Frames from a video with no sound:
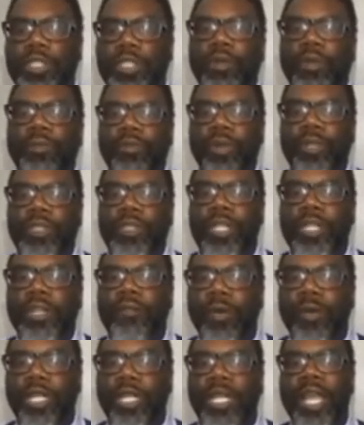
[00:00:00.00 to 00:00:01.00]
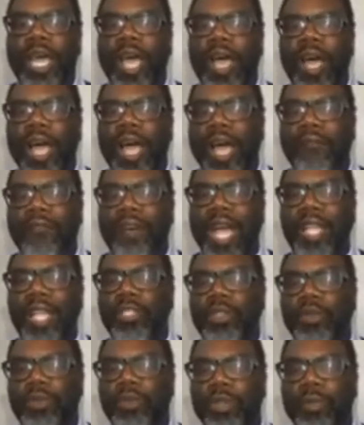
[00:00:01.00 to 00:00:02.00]
prison if we did not have a high school
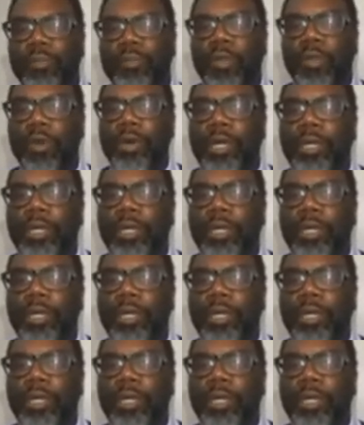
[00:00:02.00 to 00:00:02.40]
diploma.